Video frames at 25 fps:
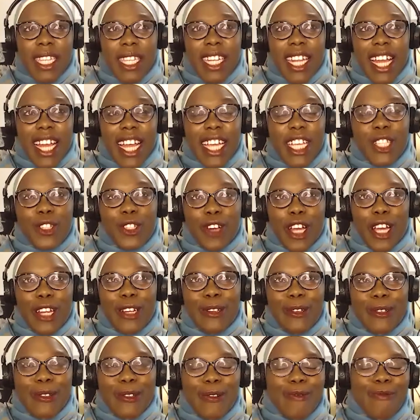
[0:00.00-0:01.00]
I tried
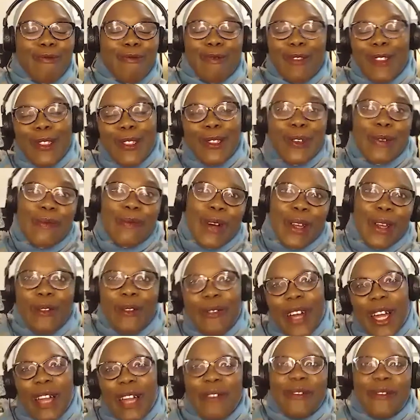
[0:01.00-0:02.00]
to do a
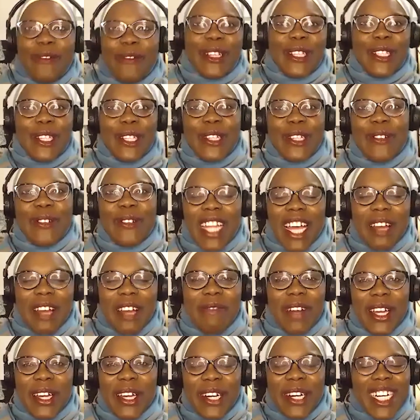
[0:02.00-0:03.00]
modified version of like
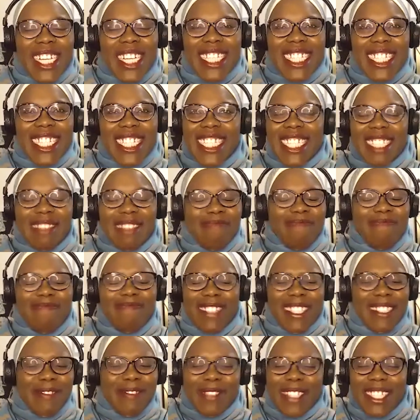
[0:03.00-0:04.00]
my cousin.
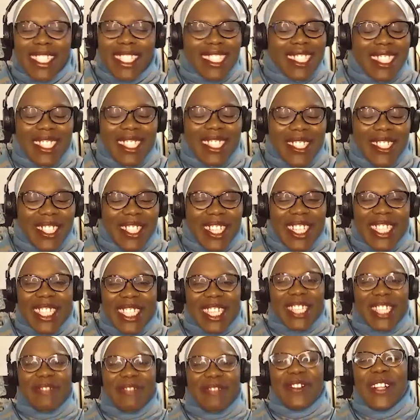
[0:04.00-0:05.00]
It wasn't so
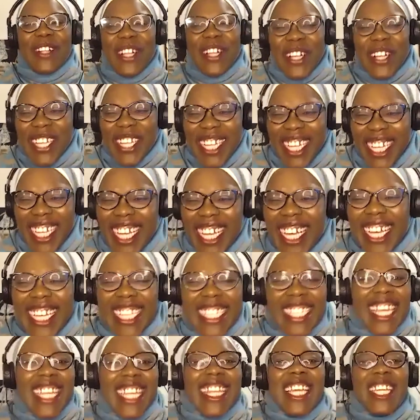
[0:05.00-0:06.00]
successful.
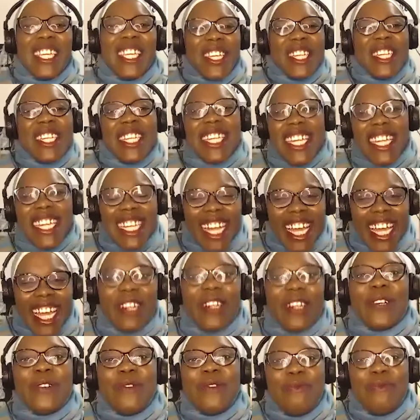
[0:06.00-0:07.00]
So I think you need like a
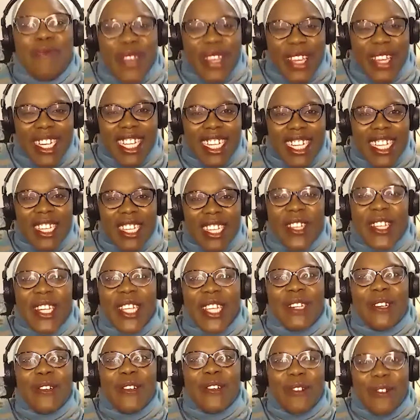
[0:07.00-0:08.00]
community, you need
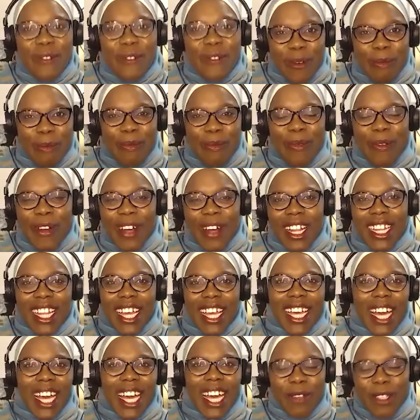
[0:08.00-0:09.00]
a group.
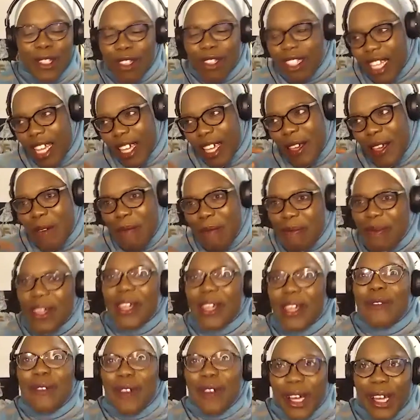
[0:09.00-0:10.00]
Like I was just like me
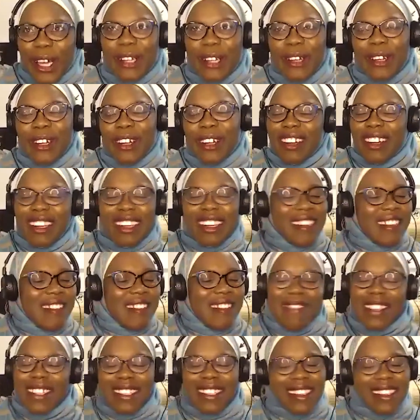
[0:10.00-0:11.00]
working on her. It
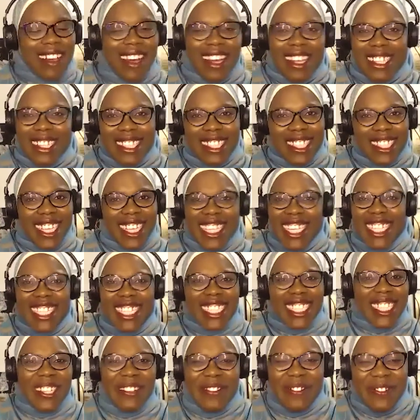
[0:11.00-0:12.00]
was not. It
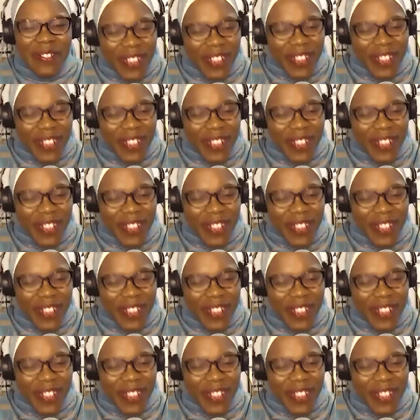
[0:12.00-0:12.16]
didn't work.